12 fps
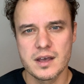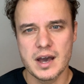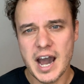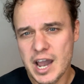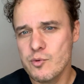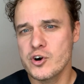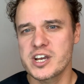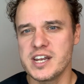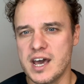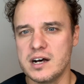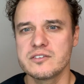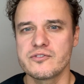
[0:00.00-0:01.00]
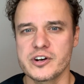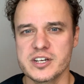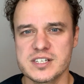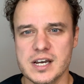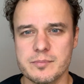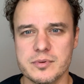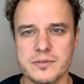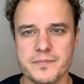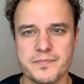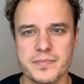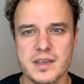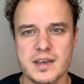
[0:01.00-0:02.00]
I work in health, for example,
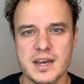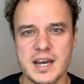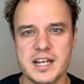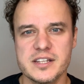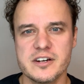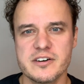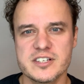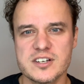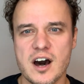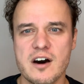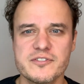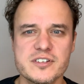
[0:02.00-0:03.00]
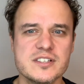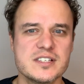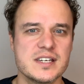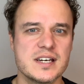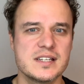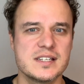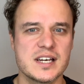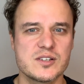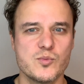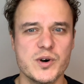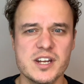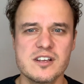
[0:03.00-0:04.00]
and there is often said that
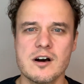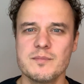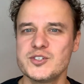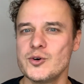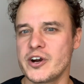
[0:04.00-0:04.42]
when it comes to our